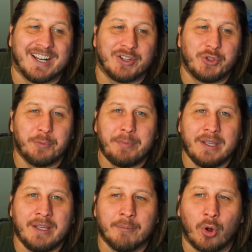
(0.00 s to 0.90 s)
To
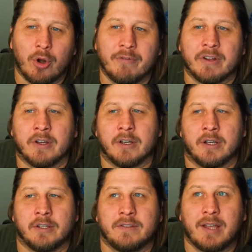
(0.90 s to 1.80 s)
be more of
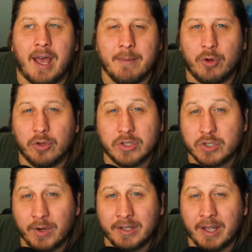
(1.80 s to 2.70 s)
a time
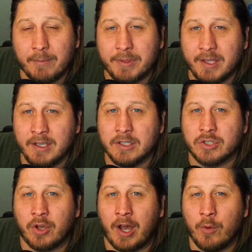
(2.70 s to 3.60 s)
constraint type thing,
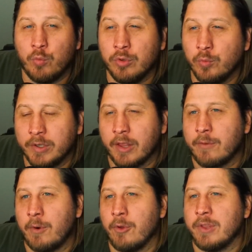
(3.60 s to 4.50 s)
so I wouldn't want to
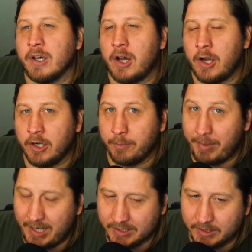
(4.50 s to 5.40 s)
throw the hard
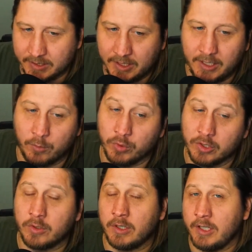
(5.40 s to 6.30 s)
puzzles into
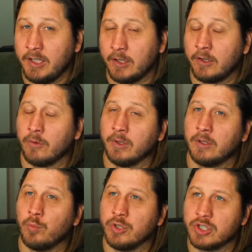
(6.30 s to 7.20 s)
it,
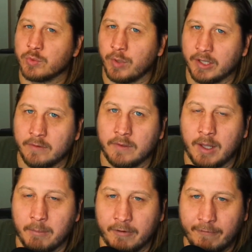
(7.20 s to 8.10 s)
which is what
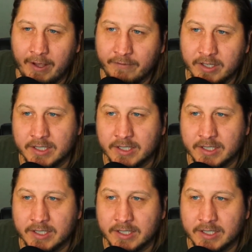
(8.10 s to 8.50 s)
number 5 is.